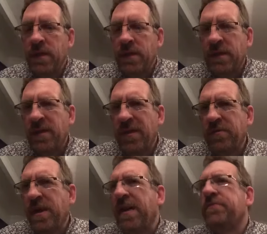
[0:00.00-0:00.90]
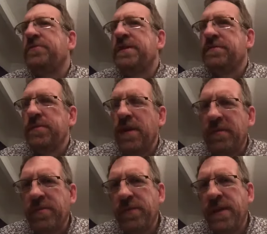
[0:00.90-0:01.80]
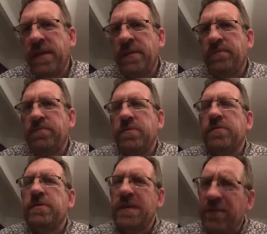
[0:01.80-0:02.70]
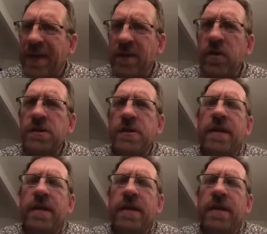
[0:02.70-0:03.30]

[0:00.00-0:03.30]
You have to be self-analyzed.